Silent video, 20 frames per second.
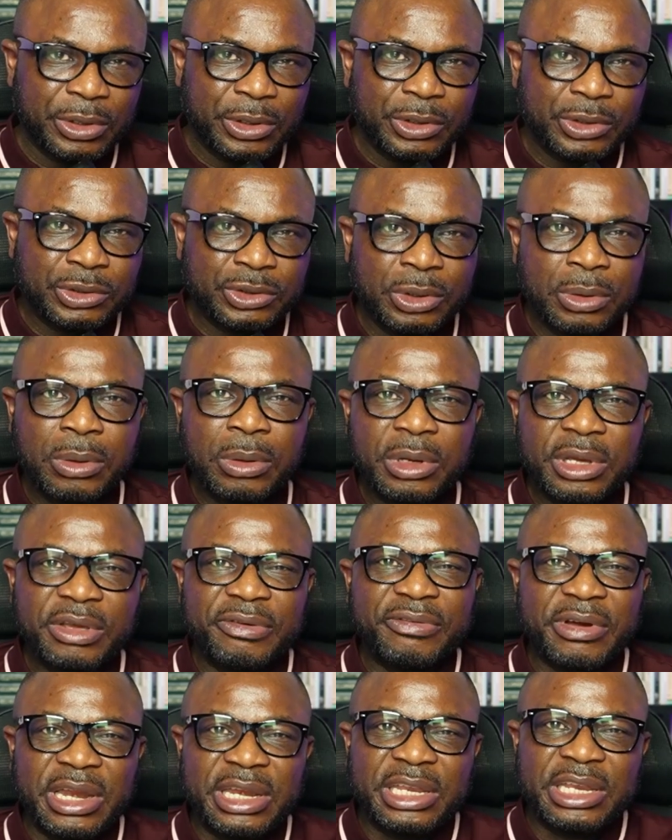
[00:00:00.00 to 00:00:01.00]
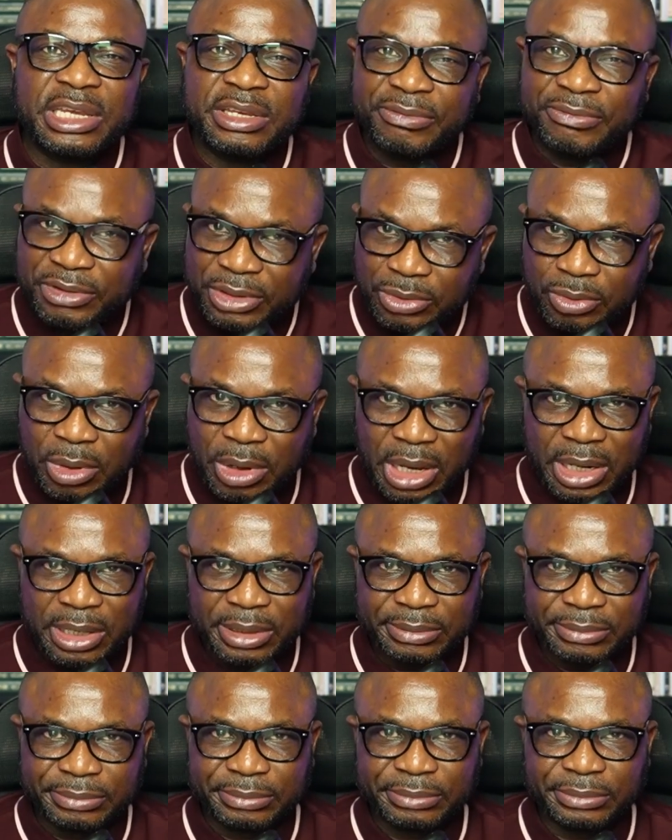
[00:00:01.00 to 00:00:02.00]
So if an individual
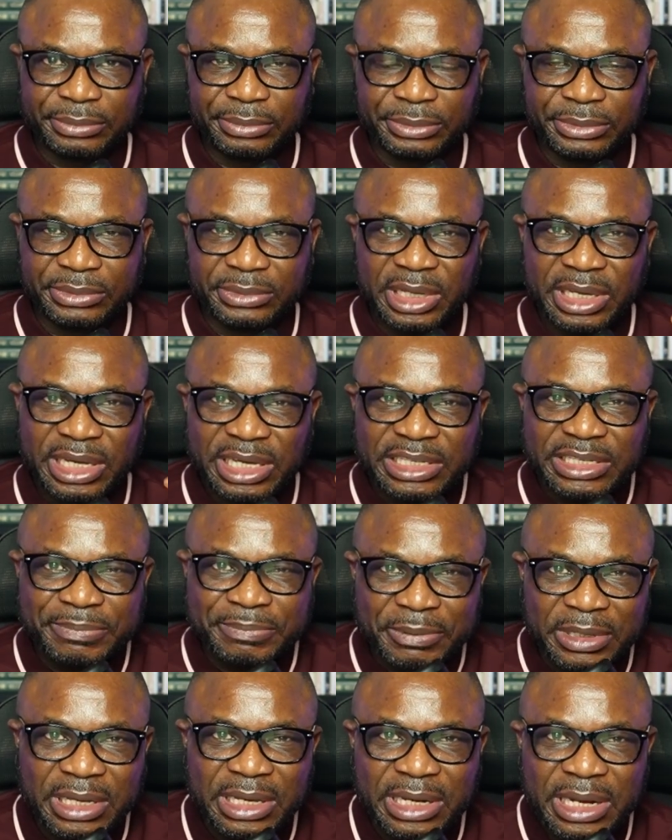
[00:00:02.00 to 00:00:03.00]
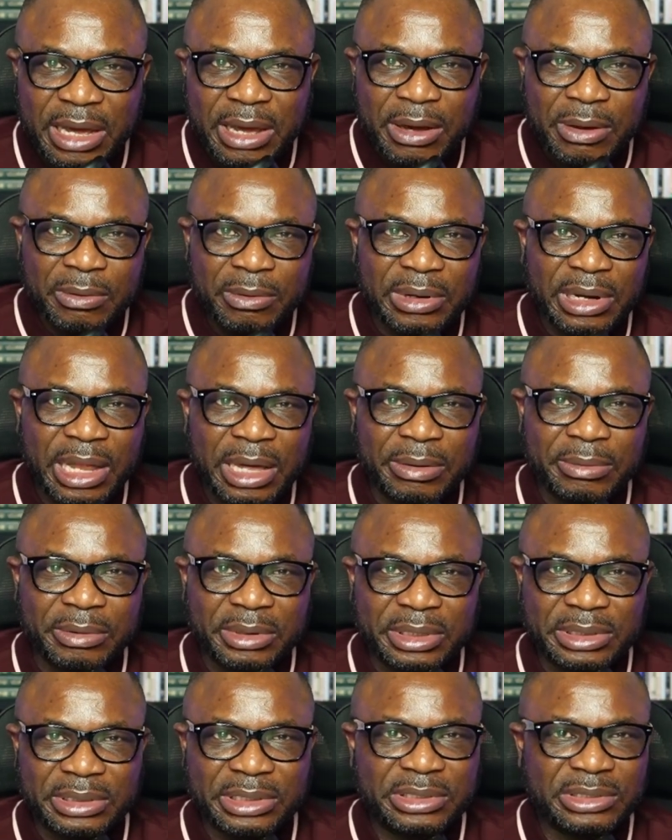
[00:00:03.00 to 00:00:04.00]
is speaking our own
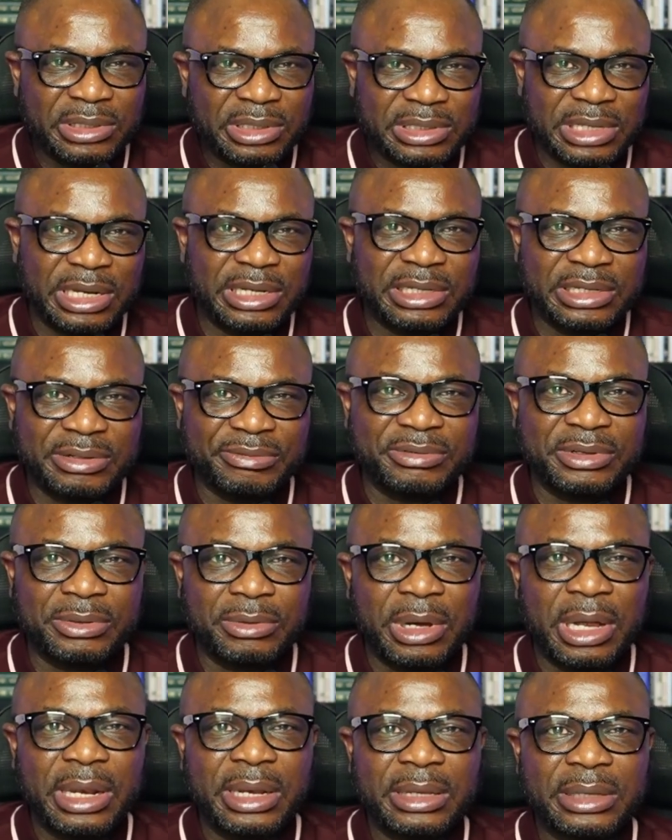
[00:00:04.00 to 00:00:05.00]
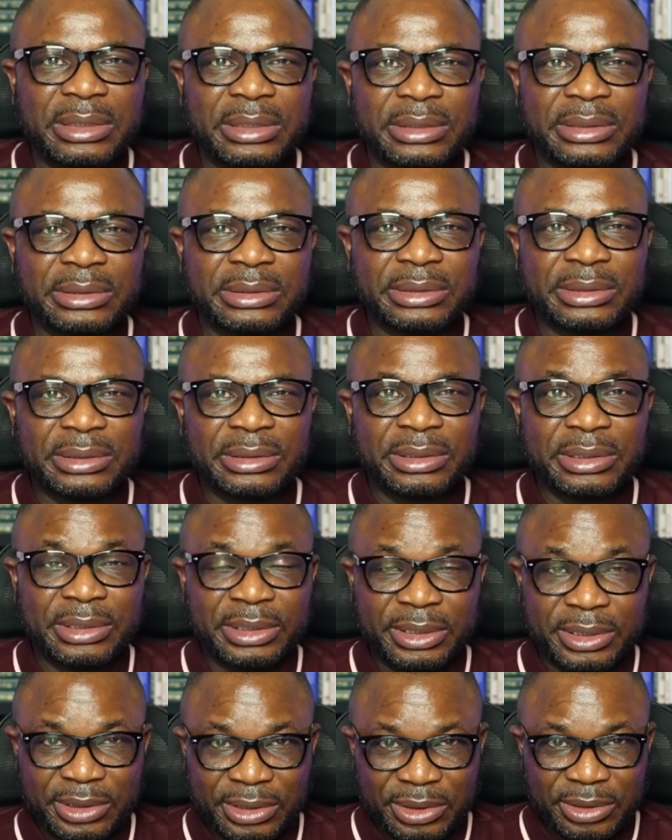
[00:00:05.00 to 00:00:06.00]
language, it's just an individual.
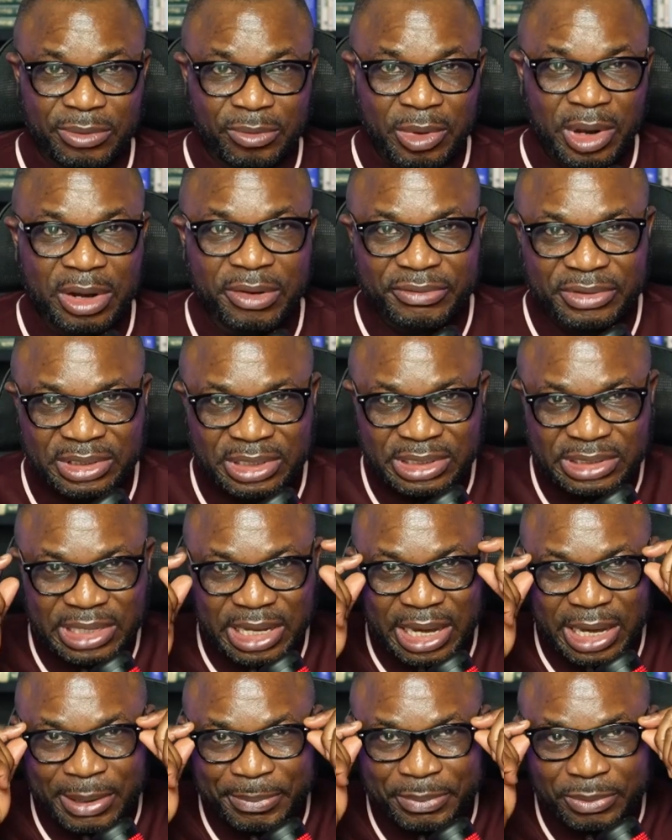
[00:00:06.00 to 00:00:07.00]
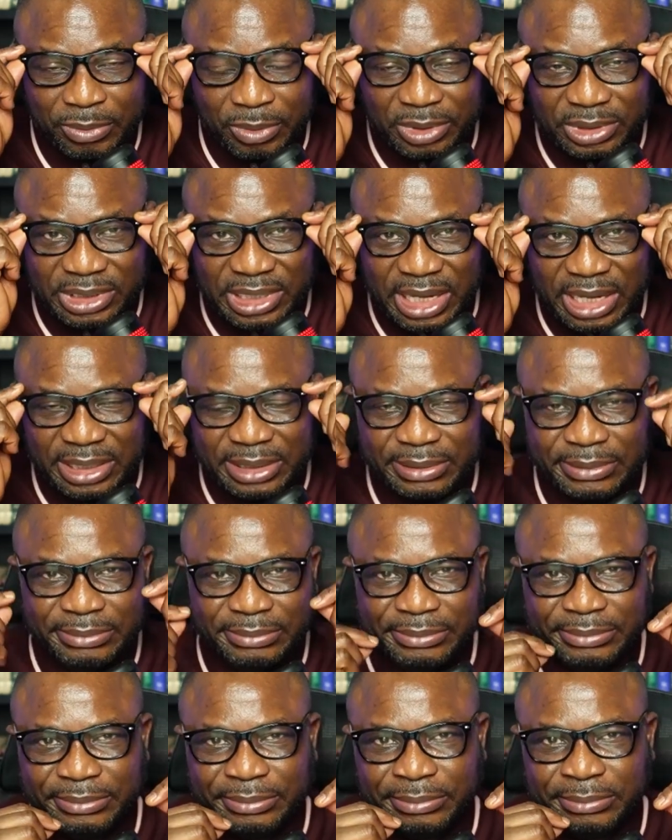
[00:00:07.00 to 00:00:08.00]
One of the things that happened was that
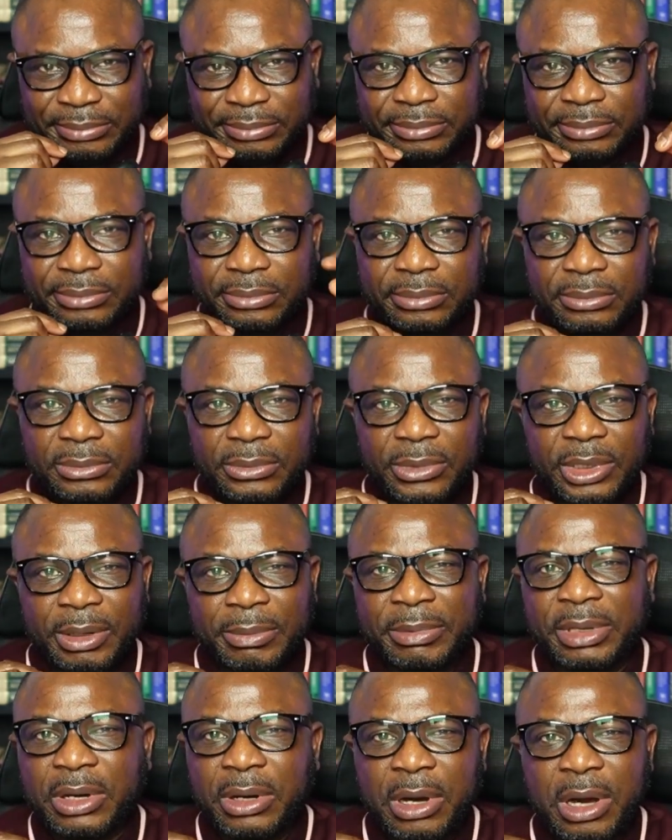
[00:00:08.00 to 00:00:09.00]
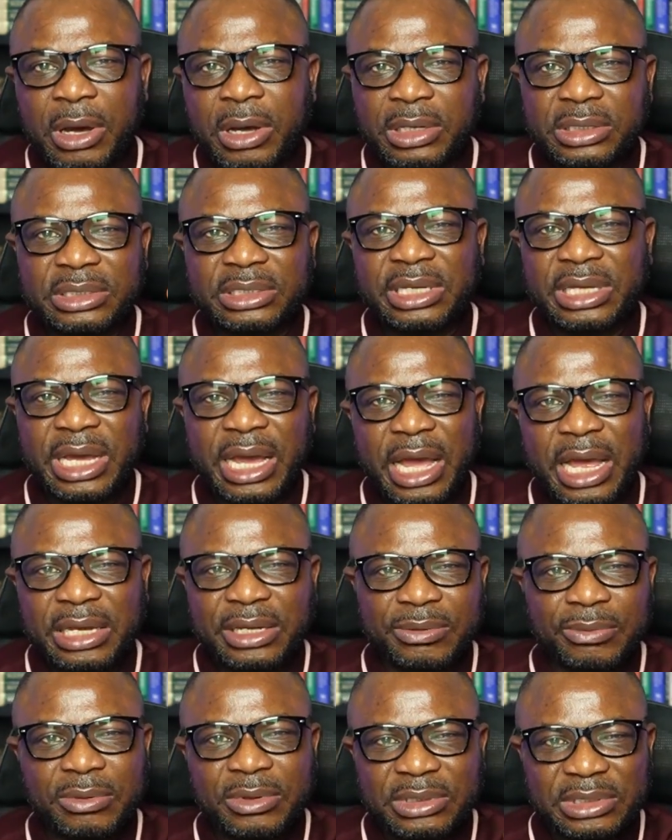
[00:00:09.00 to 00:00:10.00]
because they had
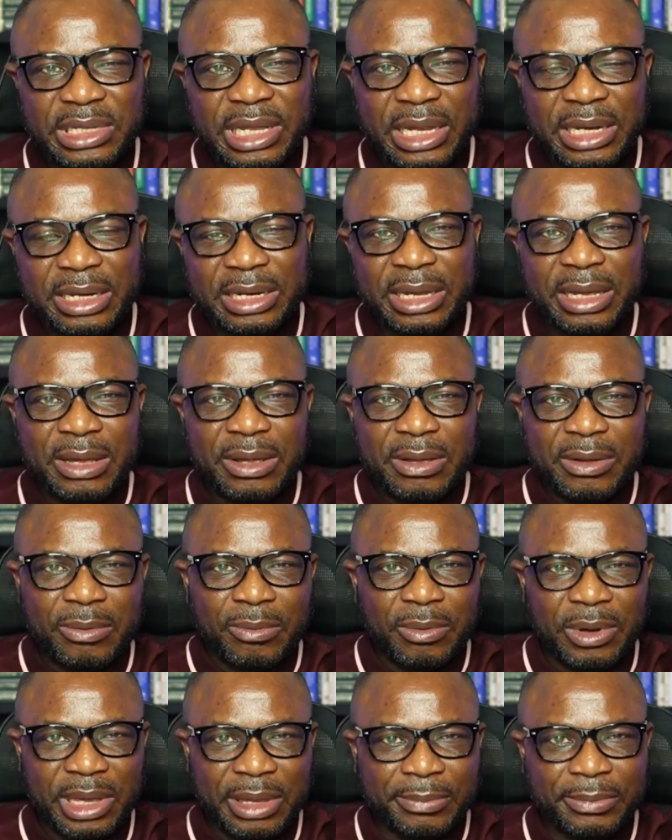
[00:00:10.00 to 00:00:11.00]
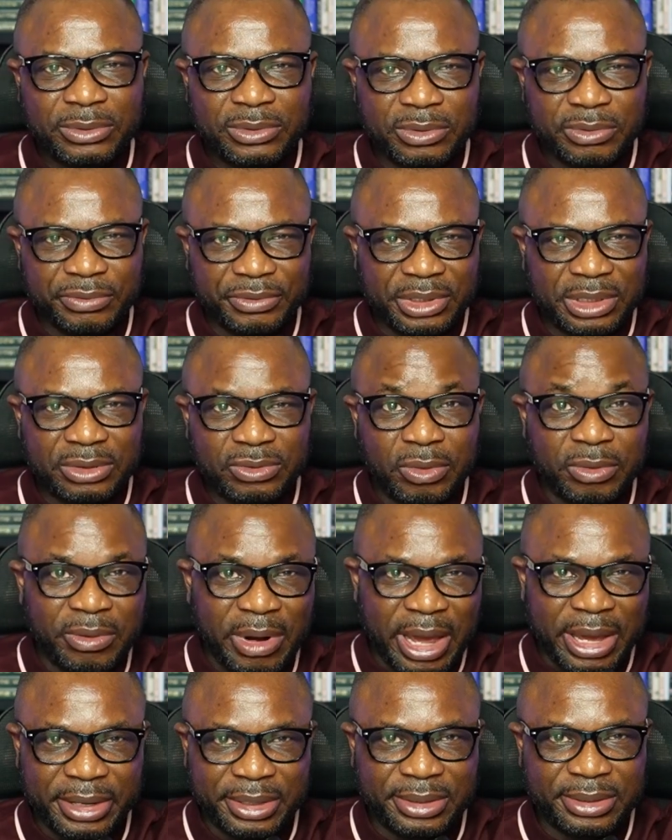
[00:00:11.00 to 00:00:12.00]
the ones that were able to read, to
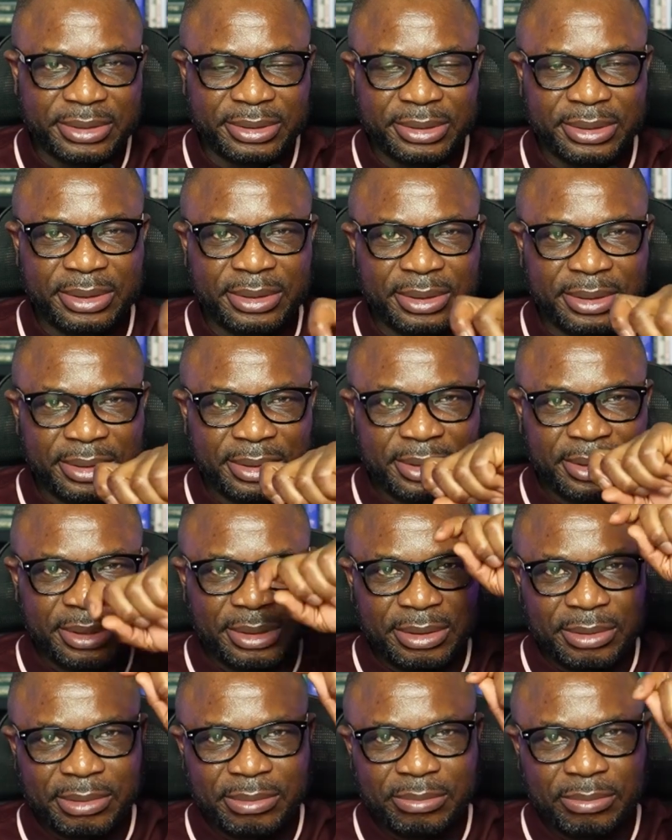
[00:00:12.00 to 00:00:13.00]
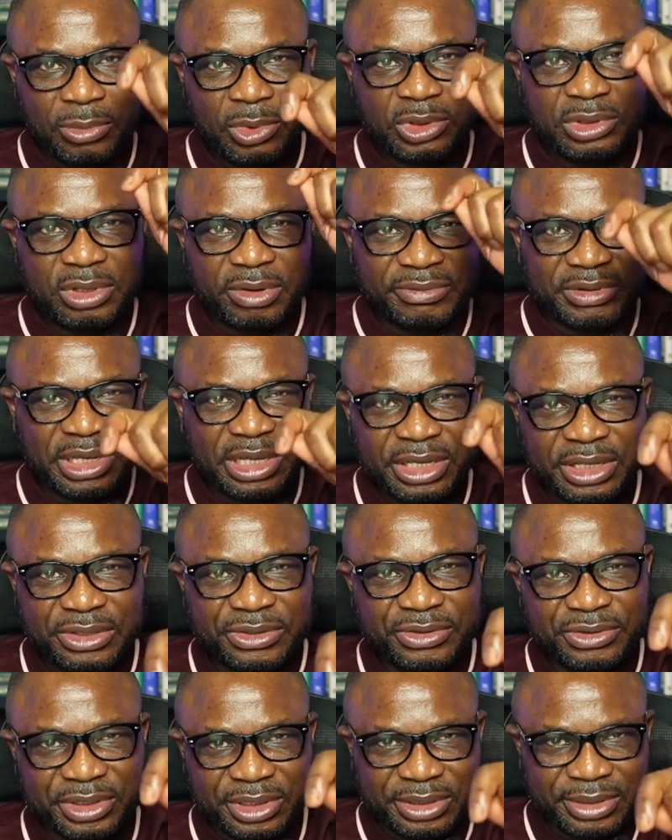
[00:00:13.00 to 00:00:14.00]
write, most of the
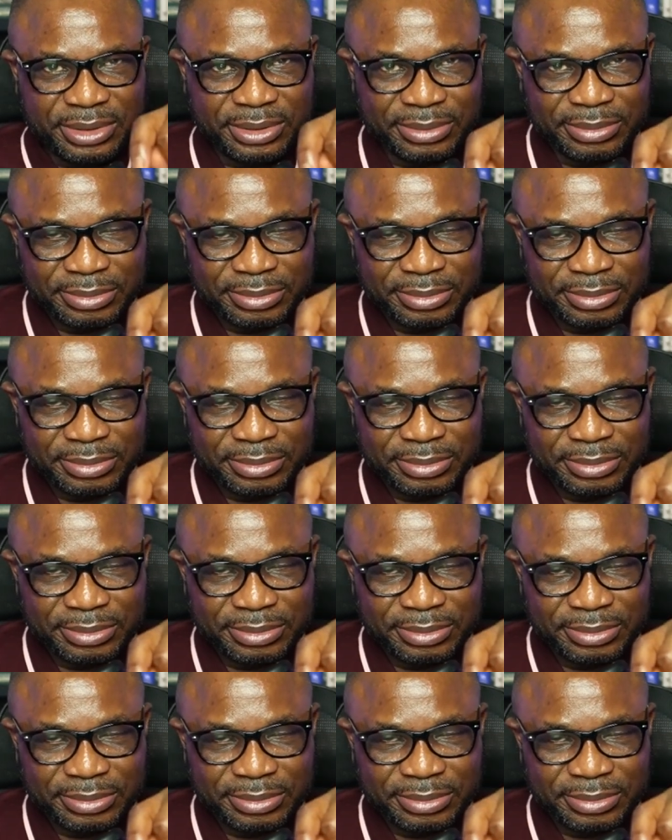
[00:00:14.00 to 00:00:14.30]
histories,